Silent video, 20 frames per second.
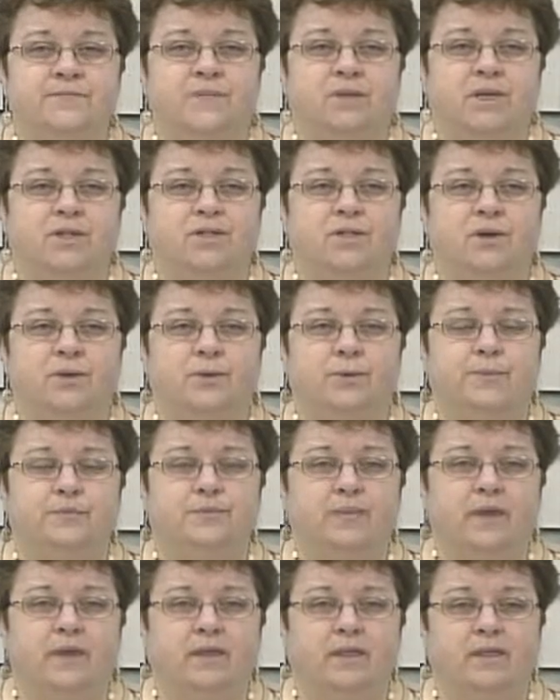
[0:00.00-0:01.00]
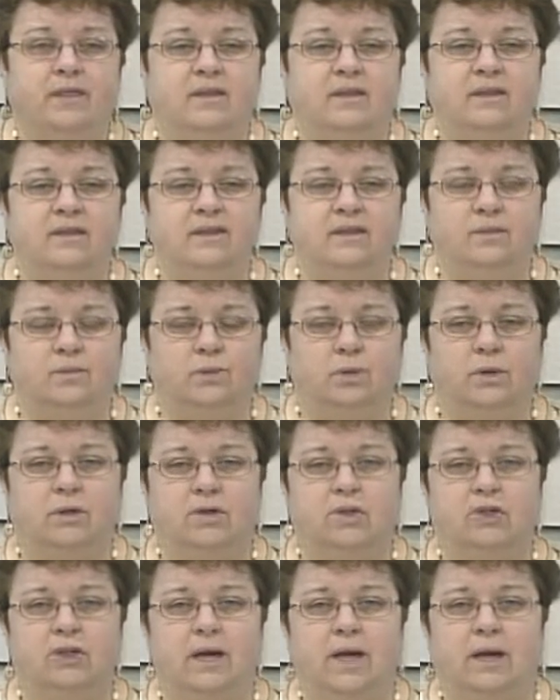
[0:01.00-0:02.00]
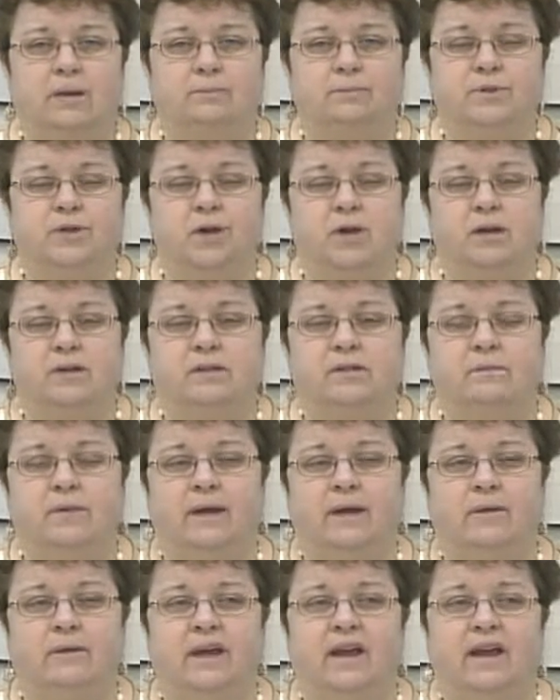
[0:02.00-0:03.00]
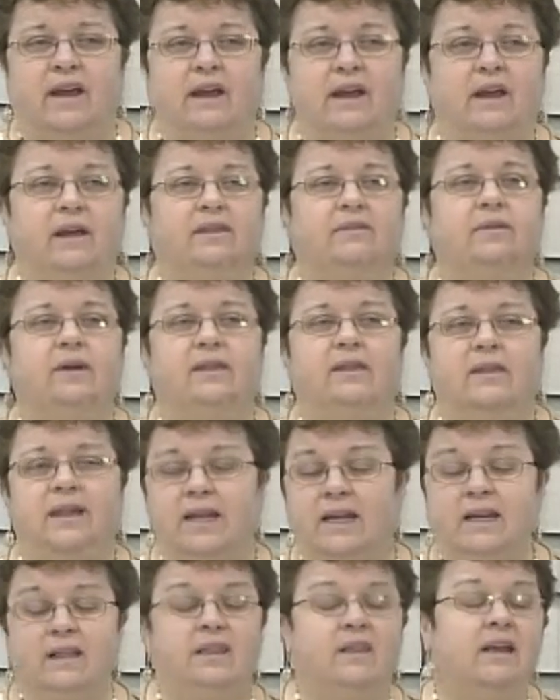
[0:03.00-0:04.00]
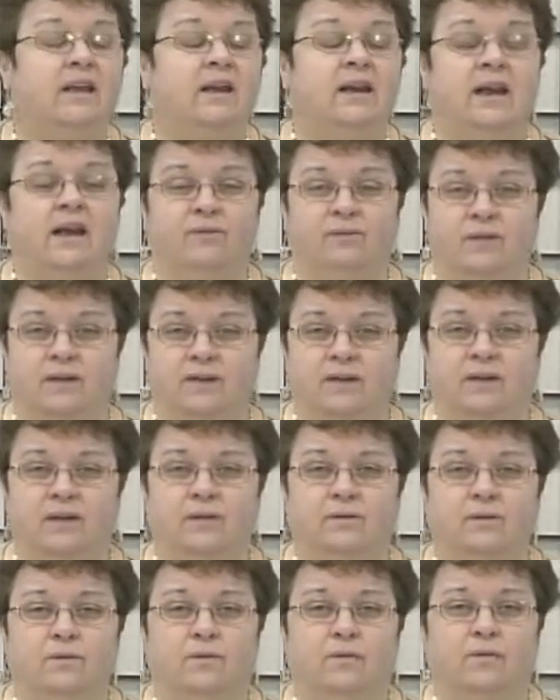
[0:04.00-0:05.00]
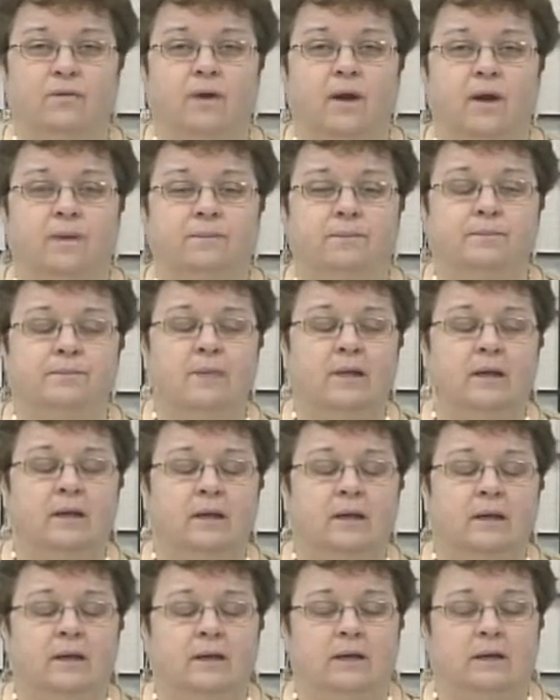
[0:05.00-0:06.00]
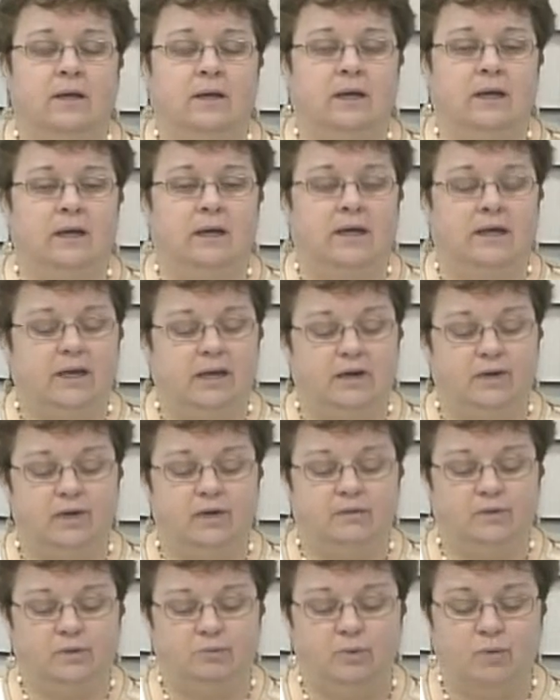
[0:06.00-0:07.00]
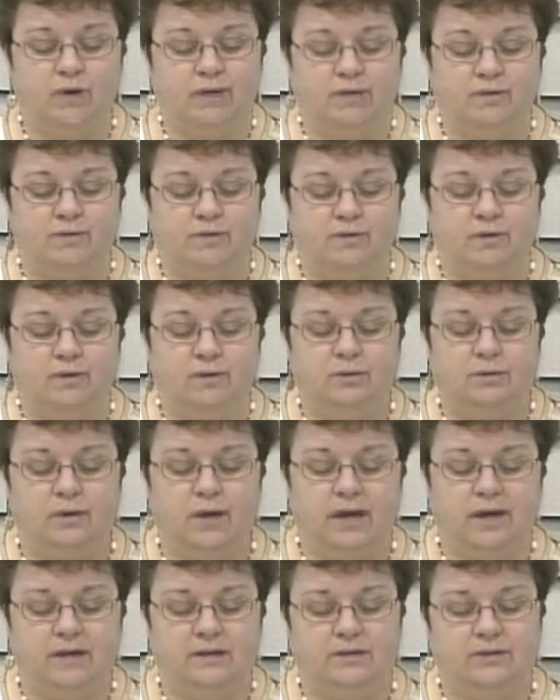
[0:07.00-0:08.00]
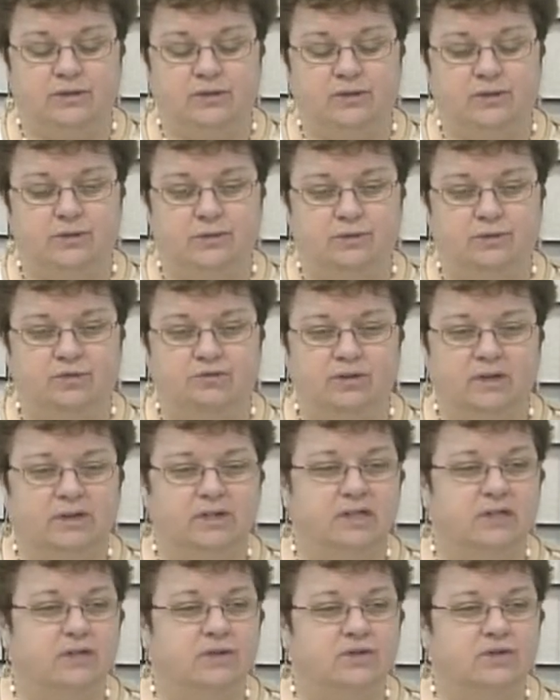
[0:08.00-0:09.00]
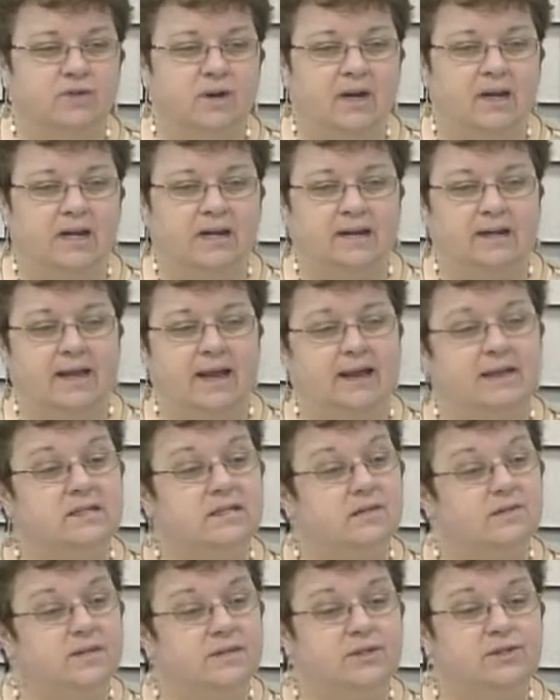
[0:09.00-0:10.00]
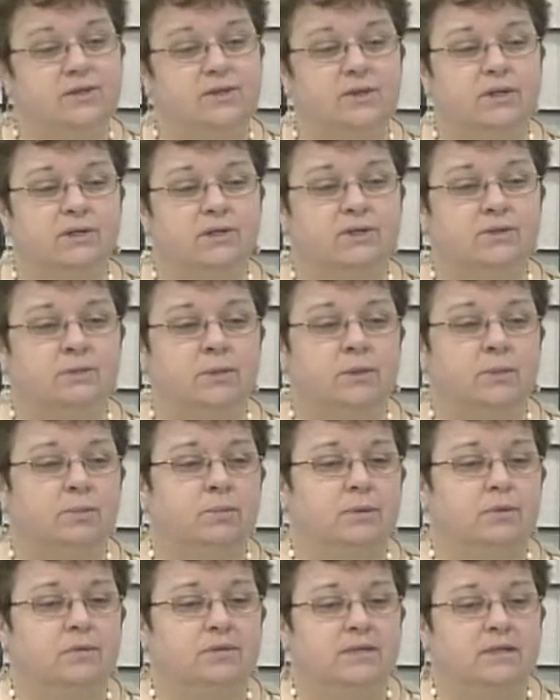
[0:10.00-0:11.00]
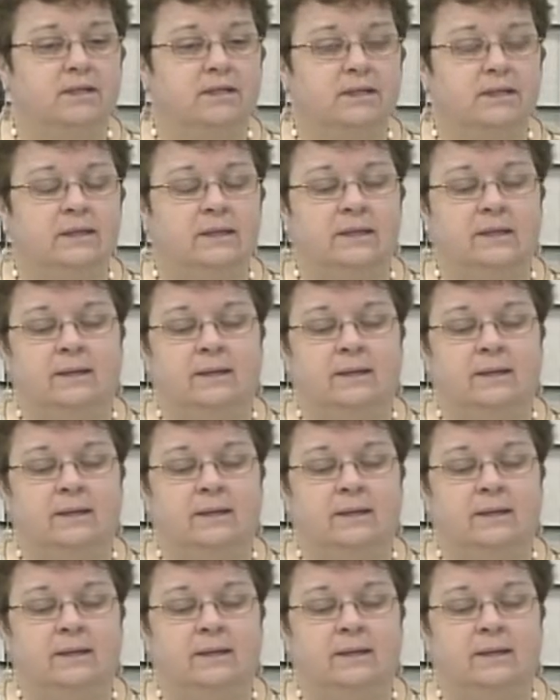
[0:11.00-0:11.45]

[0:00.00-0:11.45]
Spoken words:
So this workshop talks about anything and everything from a caregiver's point of view as to tricks of the trade, activities you can do with the person,